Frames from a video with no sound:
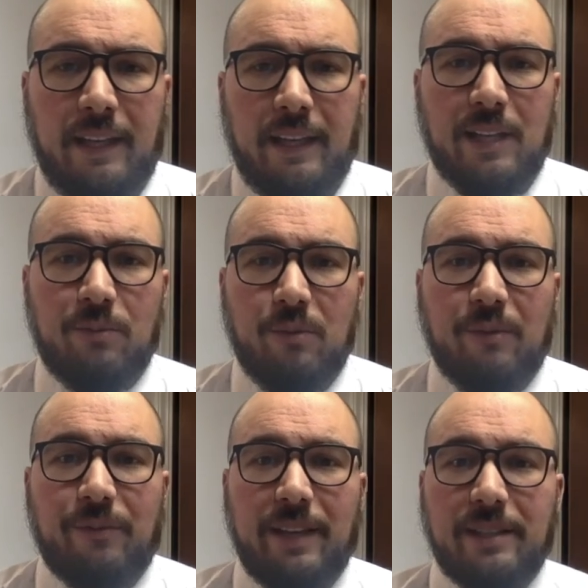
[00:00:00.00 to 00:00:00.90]
As we
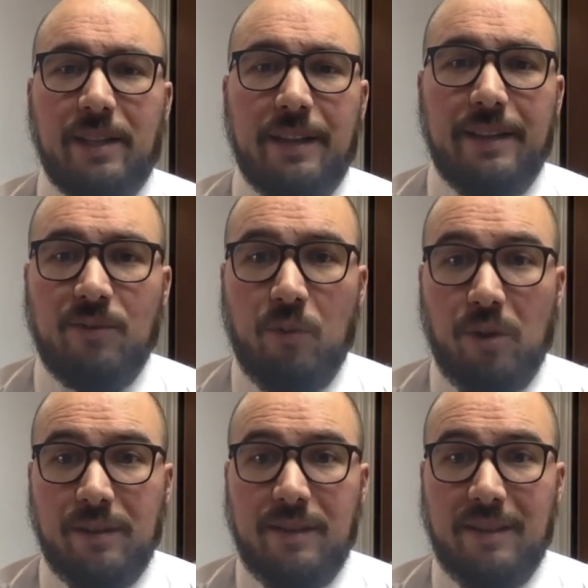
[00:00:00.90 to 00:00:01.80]
reflect on these
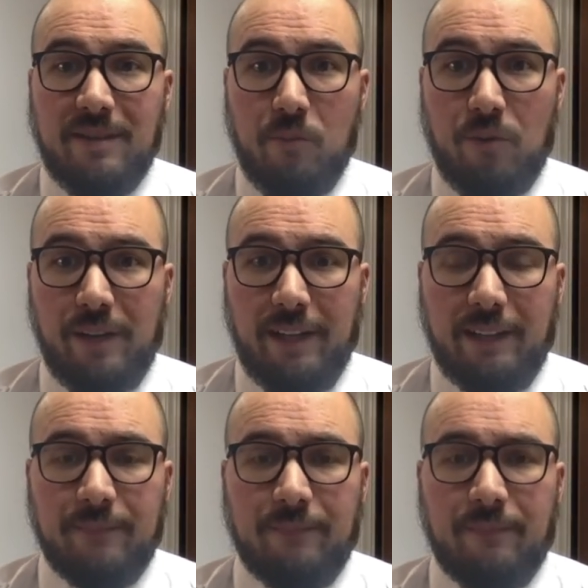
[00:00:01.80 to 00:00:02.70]
words this morning,
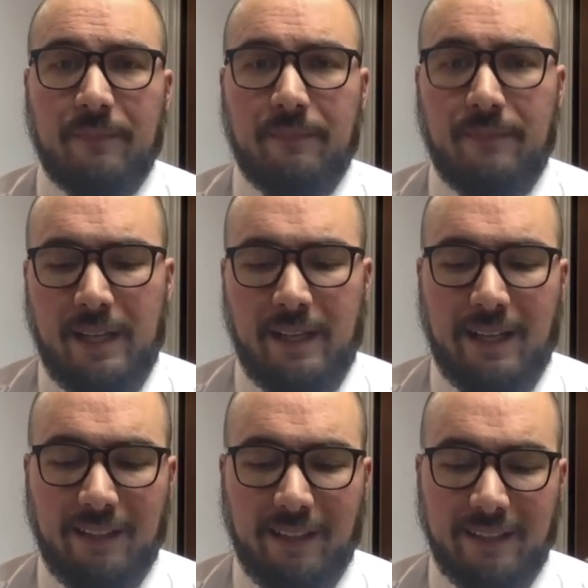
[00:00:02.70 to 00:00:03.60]

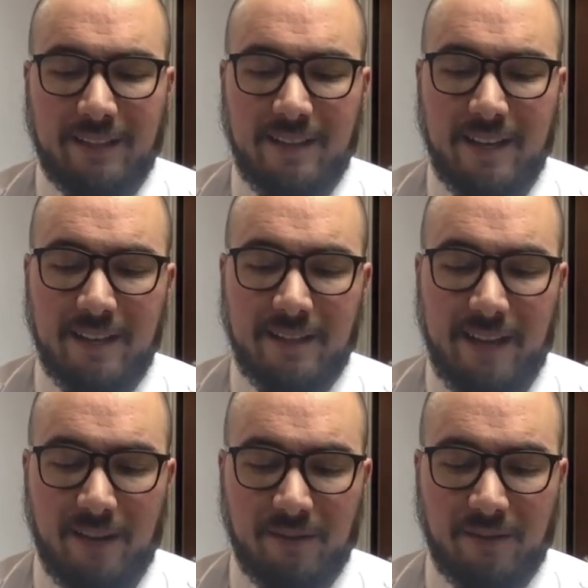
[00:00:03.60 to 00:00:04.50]
I'd like to send us
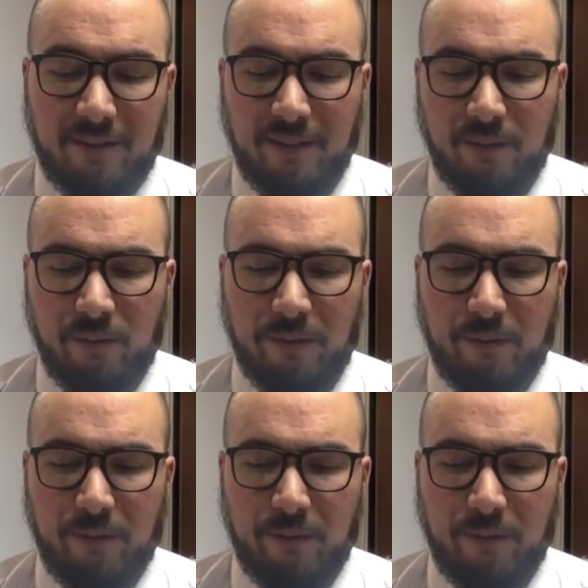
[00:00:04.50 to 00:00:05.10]
out with a